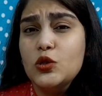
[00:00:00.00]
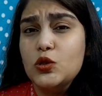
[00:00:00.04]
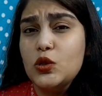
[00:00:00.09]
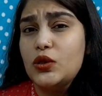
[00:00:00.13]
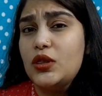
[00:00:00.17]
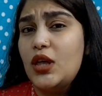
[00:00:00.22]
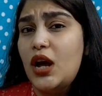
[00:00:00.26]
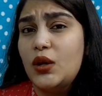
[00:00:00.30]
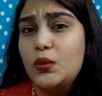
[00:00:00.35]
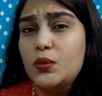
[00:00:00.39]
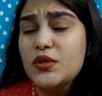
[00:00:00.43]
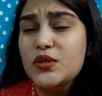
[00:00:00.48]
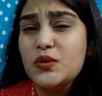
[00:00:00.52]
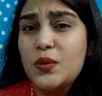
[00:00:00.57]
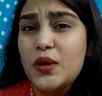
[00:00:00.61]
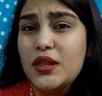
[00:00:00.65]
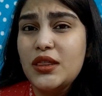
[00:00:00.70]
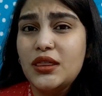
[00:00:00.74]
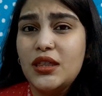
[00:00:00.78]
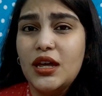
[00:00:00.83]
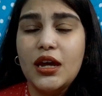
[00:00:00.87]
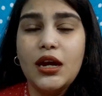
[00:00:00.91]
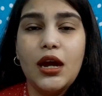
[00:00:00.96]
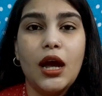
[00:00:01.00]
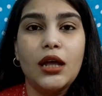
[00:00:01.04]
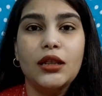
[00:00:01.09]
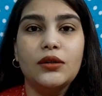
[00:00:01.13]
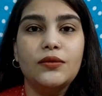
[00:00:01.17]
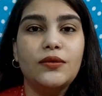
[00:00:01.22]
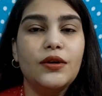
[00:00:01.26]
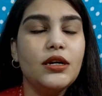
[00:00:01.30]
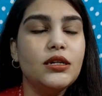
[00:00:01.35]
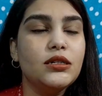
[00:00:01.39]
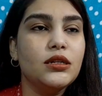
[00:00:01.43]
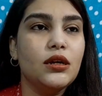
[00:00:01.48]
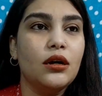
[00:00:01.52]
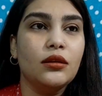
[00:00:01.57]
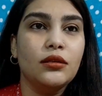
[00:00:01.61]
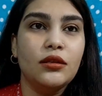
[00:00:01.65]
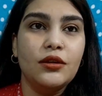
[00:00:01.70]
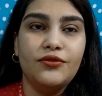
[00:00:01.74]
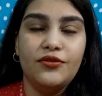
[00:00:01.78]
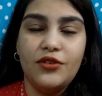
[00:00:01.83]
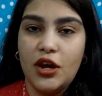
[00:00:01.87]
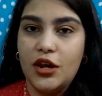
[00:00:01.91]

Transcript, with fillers: so that was one thing otherwise the